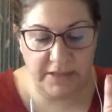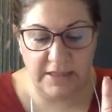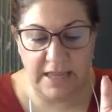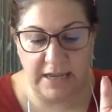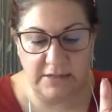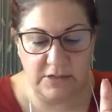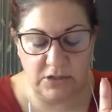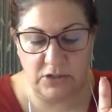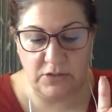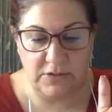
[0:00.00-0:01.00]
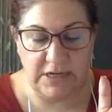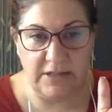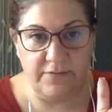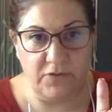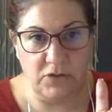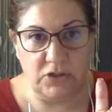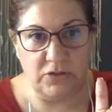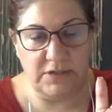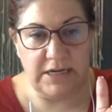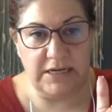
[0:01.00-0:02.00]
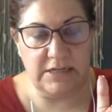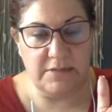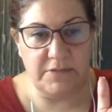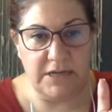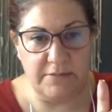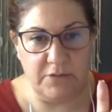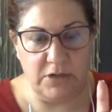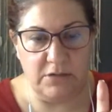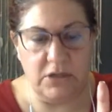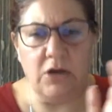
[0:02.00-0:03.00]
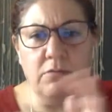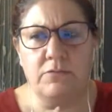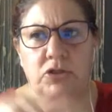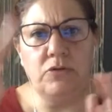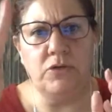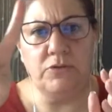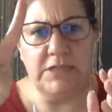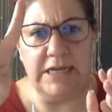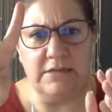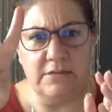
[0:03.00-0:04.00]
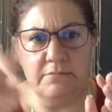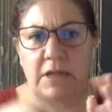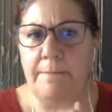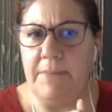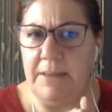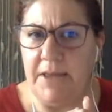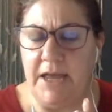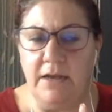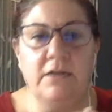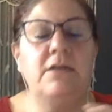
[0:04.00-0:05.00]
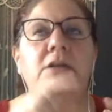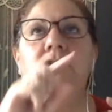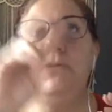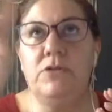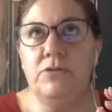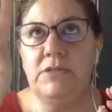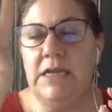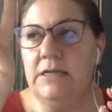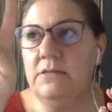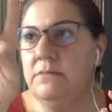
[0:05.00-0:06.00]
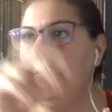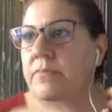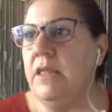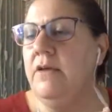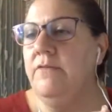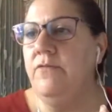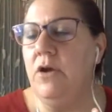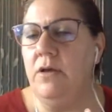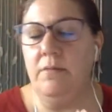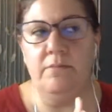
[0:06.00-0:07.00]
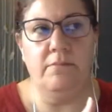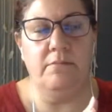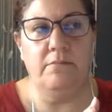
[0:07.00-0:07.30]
next Tuesday, the first Tuesday in September, no, 2 Tuesdays, my bad, 2 Tuesdays from